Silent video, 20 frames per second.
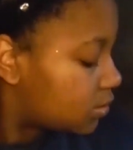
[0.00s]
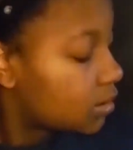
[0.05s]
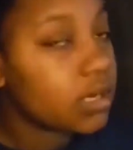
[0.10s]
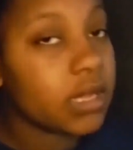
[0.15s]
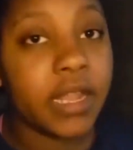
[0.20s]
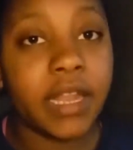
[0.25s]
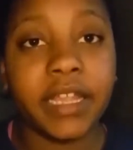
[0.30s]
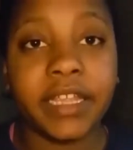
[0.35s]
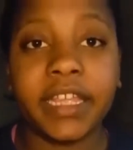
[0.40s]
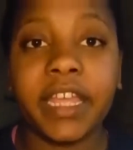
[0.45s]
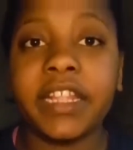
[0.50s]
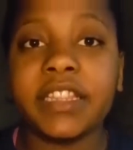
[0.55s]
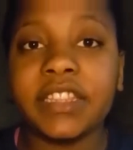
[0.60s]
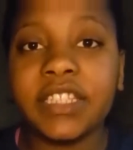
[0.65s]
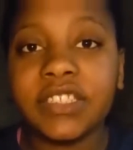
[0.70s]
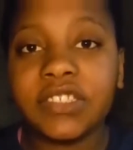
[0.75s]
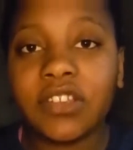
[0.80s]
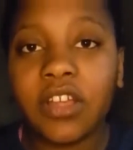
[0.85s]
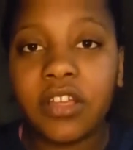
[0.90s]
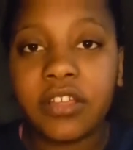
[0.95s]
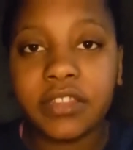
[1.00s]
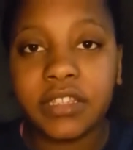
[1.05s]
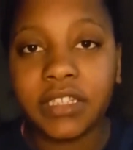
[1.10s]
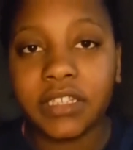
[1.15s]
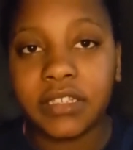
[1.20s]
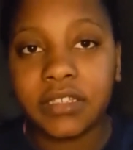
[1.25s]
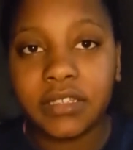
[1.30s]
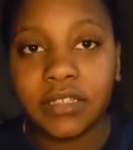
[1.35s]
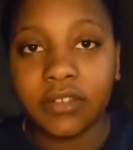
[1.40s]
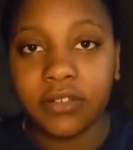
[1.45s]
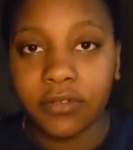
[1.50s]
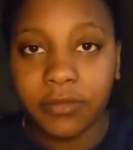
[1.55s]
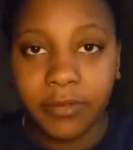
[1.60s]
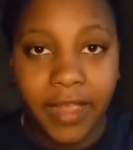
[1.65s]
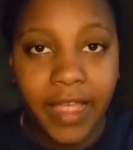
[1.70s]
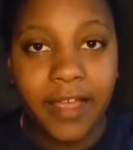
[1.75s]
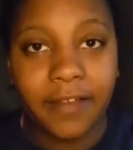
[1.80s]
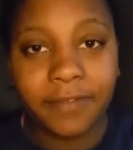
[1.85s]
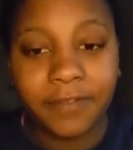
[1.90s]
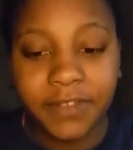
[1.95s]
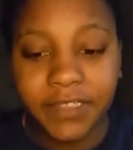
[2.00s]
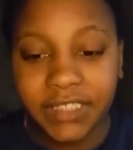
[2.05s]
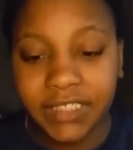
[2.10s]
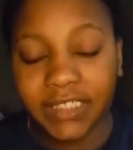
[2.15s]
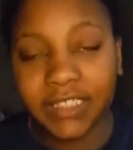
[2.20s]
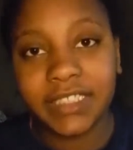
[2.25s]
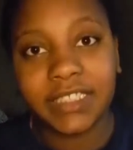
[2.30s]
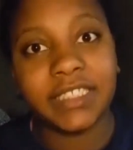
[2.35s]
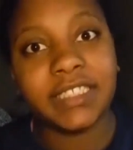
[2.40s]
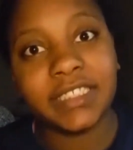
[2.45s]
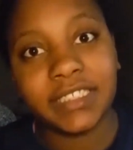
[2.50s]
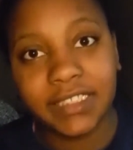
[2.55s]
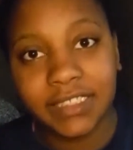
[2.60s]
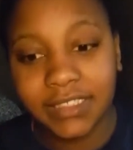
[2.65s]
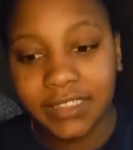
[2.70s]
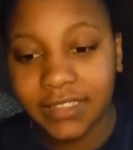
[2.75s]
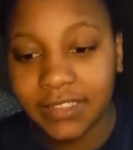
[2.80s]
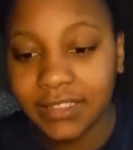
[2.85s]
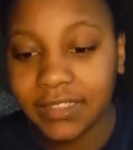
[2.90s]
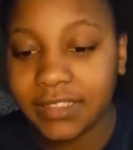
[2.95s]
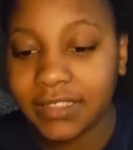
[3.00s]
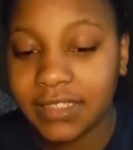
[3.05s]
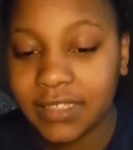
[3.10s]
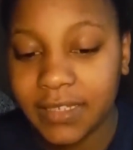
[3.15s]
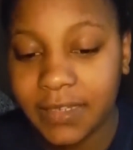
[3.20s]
And again, these are the graphic tees.